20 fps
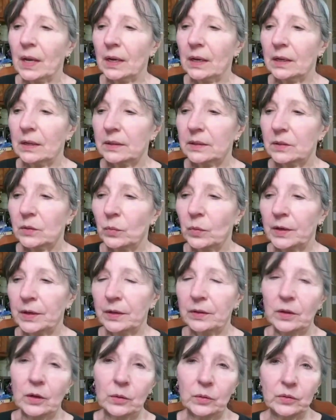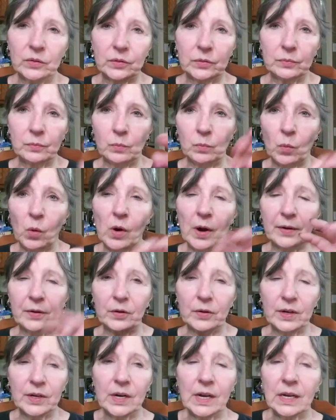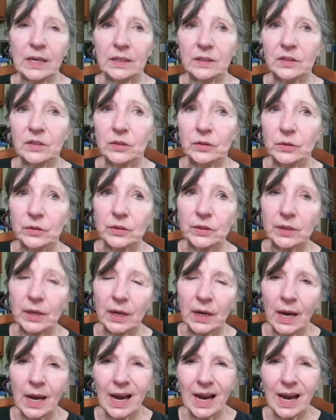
It's one of those water enhancers.